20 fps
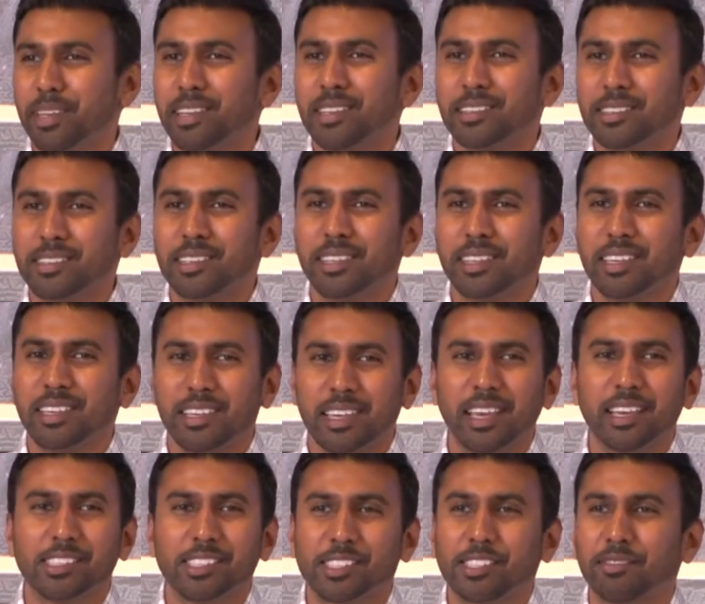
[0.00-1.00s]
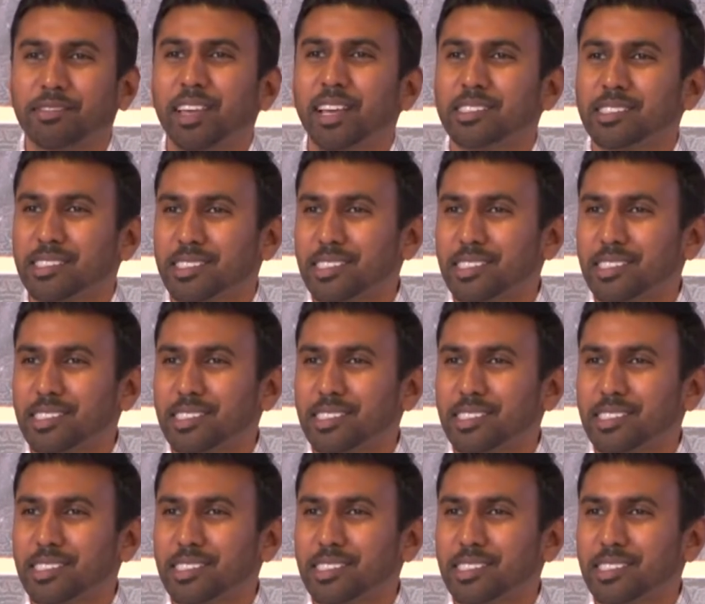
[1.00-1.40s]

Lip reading: into the gates of that